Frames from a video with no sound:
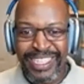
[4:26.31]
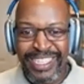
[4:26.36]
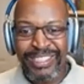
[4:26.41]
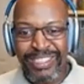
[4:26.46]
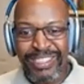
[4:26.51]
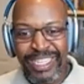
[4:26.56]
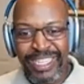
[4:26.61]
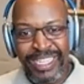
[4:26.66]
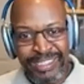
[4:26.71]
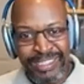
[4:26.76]

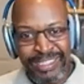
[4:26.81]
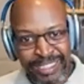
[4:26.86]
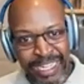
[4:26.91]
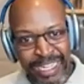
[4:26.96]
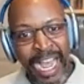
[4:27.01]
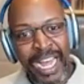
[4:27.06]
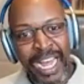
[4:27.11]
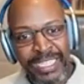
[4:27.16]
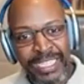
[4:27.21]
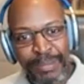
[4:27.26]
It's, it's
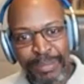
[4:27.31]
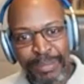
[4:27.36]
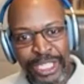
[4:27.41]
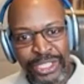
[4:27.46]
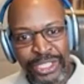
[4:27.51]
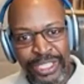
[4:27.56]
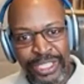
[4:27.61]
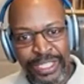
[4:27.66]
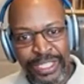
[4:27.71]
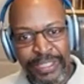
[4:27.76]
God's
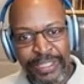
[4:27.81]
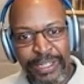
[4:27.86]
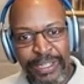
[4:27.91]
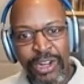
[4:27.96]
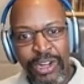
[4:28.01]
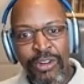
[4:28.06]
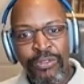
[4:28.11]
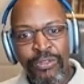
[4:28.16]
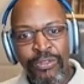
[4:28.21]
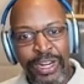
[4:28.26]
mission
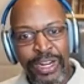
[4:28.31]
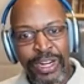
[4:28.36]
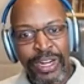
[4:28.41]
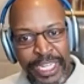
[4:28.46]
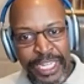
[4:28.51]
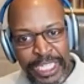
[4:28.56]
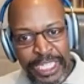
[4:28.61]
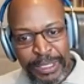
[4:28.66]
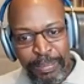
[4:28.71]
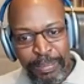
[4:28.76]
for
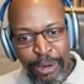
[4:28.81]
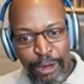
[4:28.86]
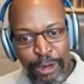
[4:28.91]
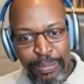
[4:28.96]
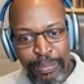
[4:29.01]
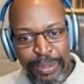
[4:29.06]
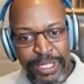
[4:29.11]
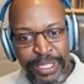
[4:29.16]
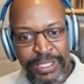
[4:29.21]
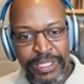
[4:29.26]
His
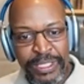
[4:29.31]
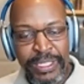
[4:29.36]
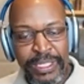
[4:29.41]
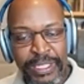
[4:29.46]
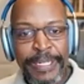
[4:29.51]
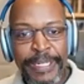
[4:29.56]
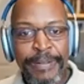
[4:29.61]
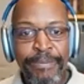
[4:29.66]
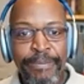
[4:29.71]
purpose